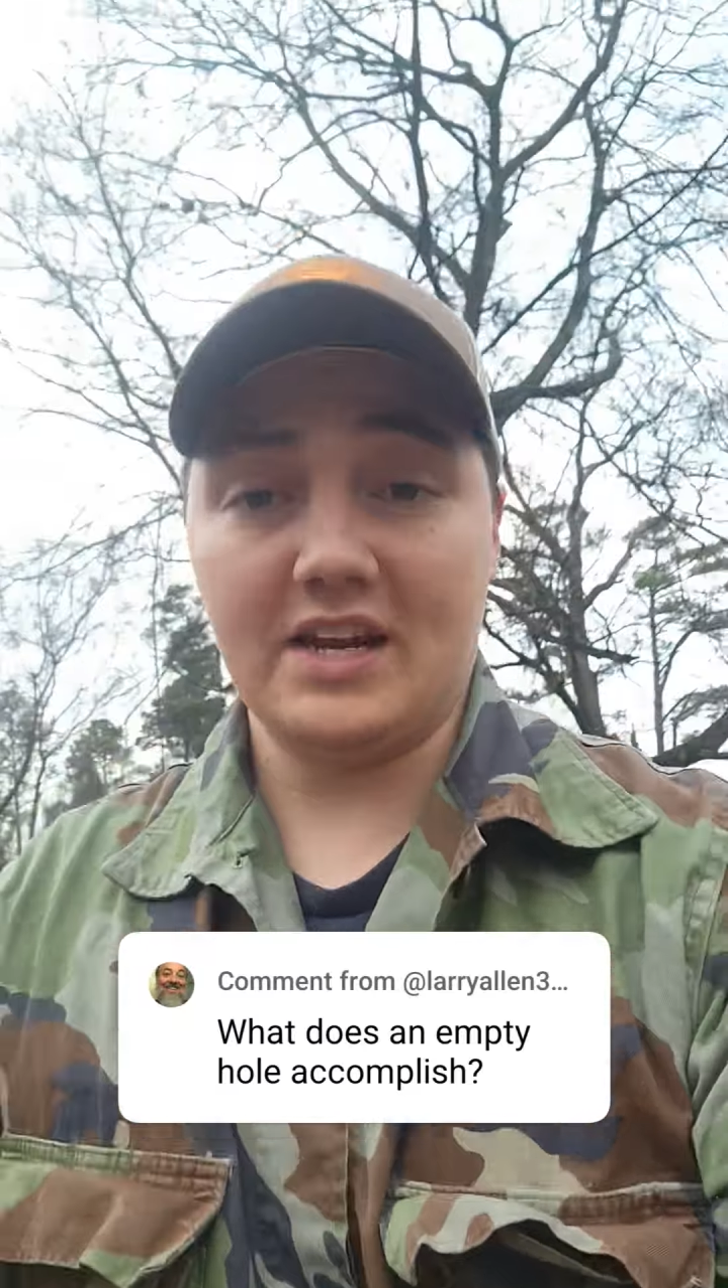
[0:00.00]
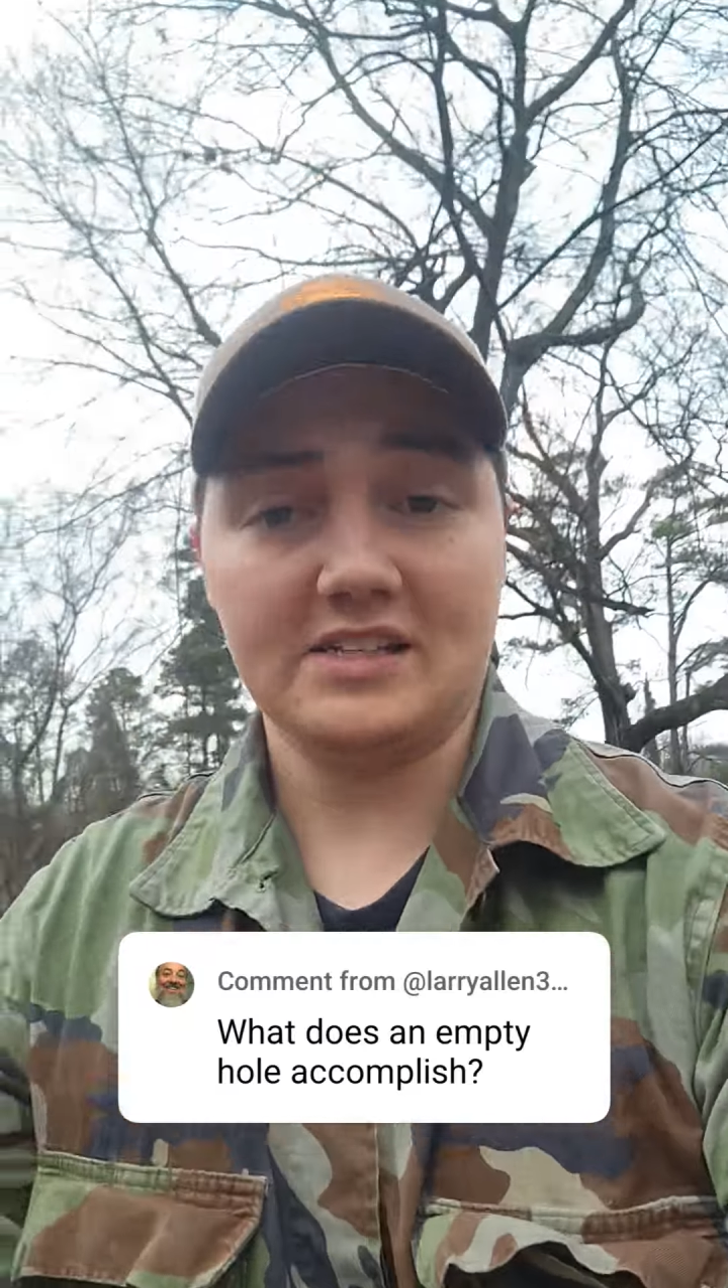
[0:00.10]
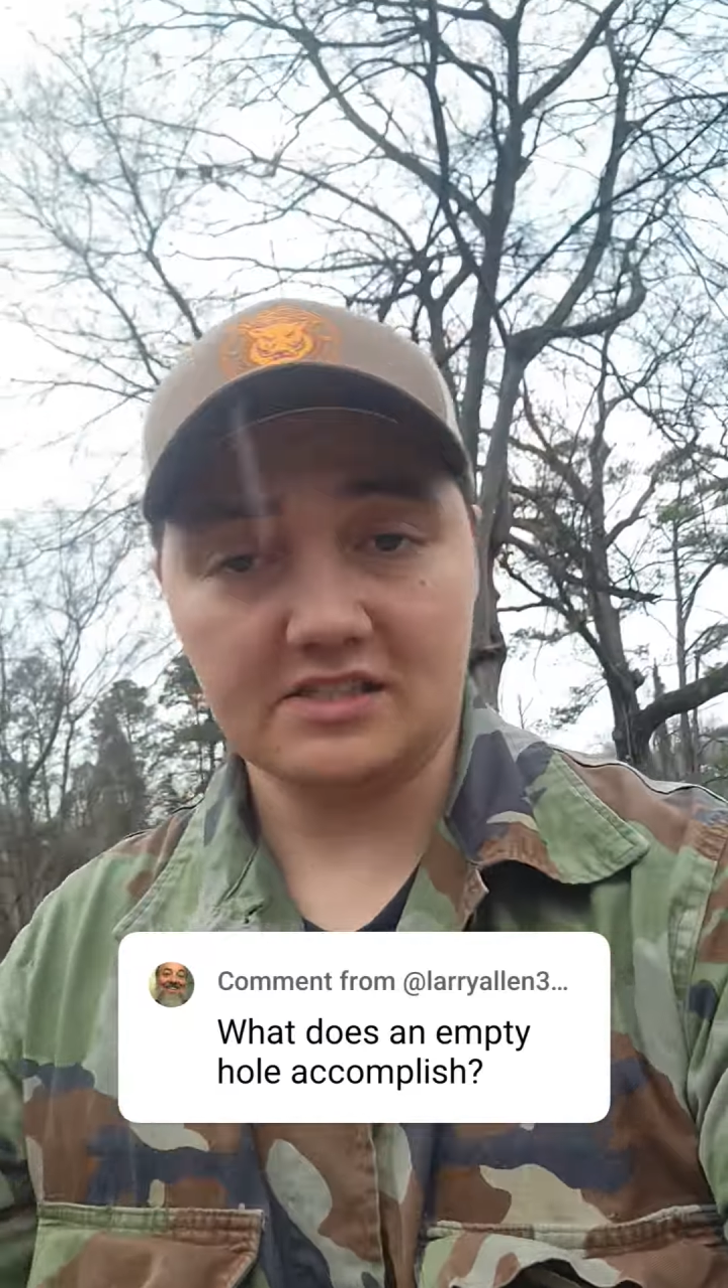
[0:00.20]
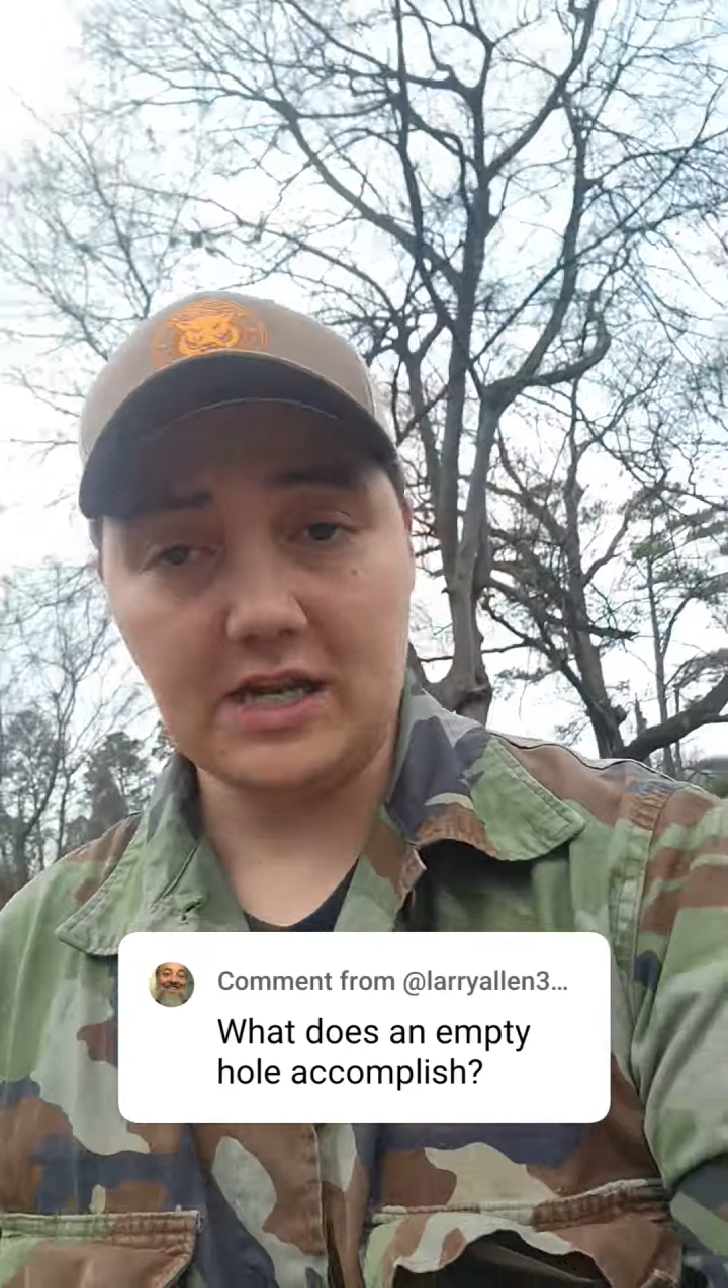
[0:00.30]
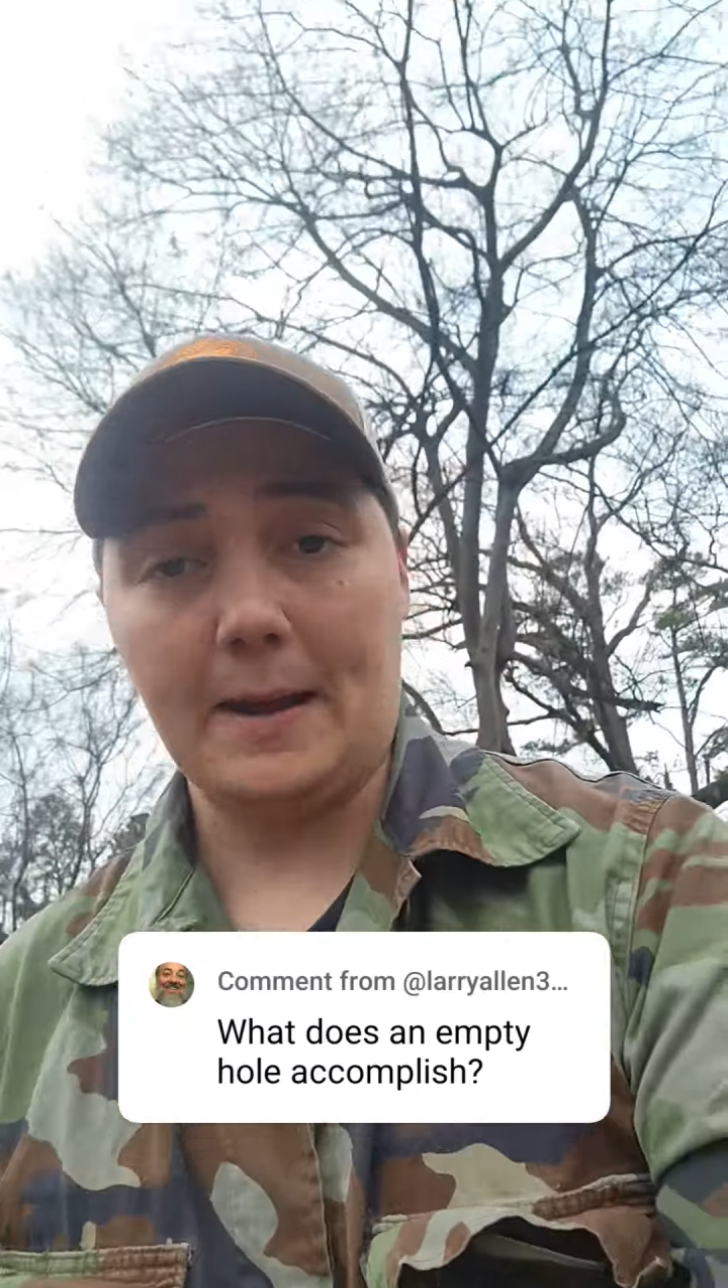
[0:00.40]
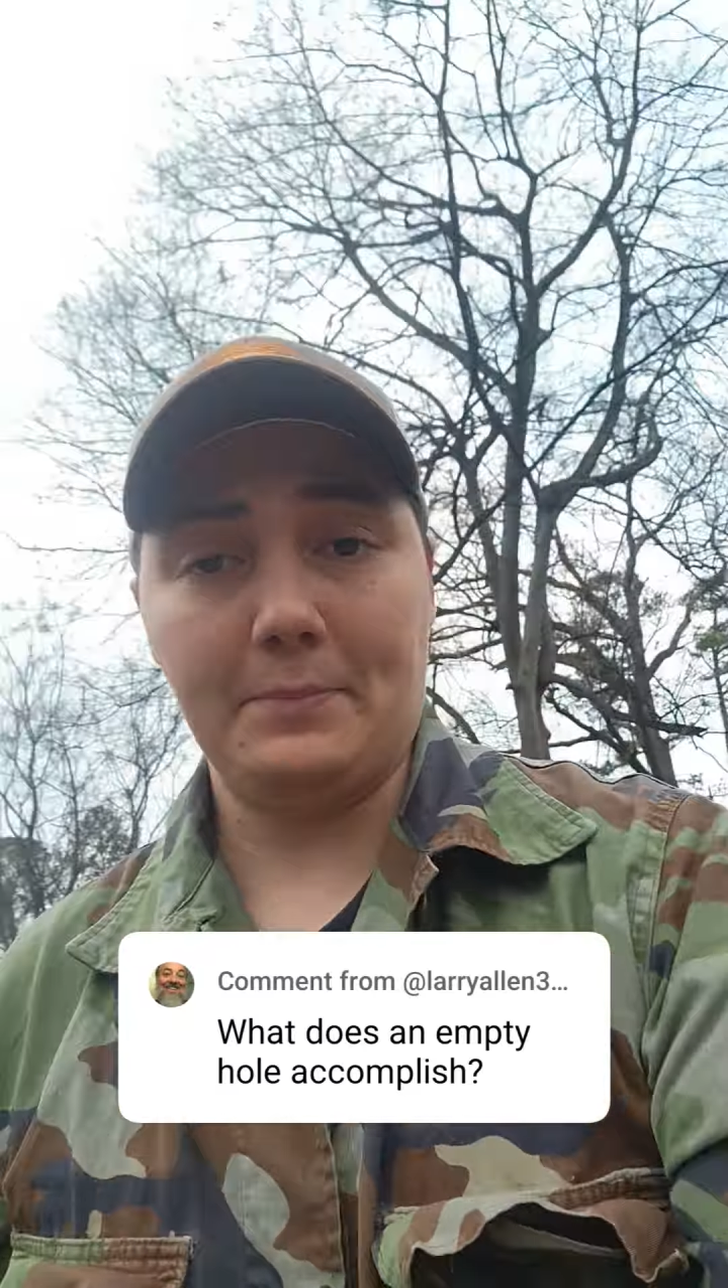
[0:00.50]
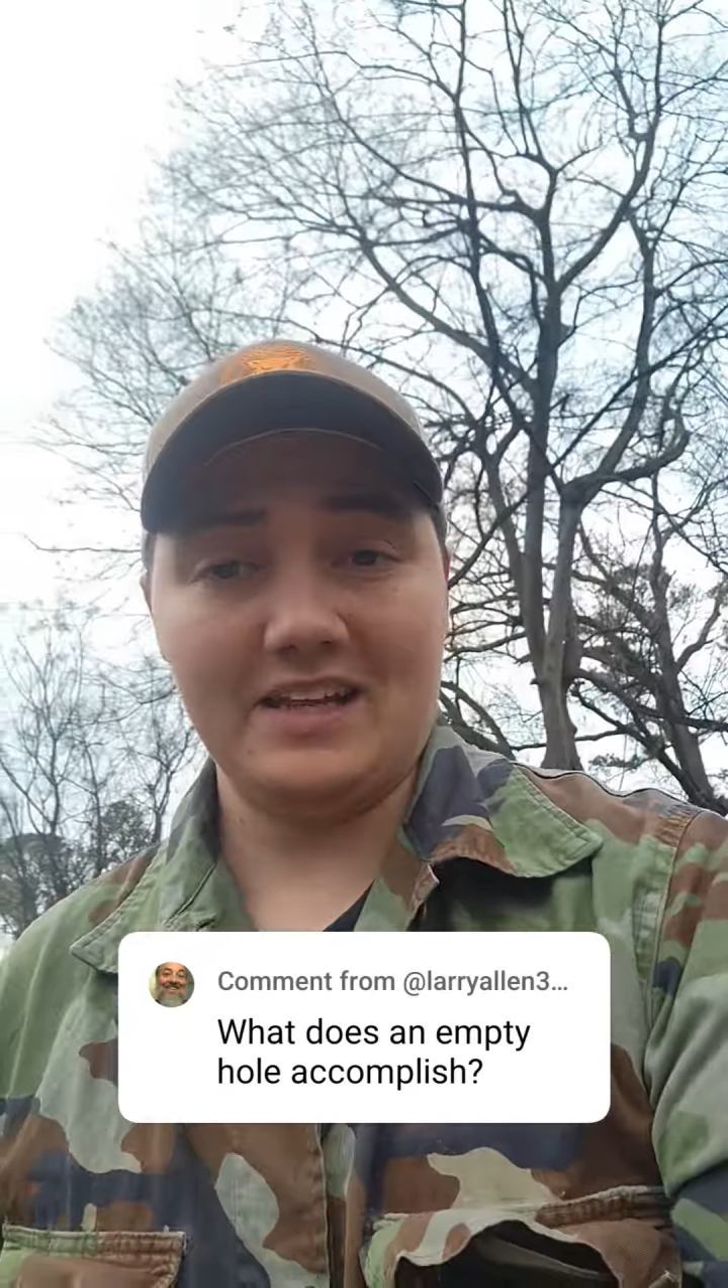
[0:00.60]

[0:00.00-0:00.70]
and I stopped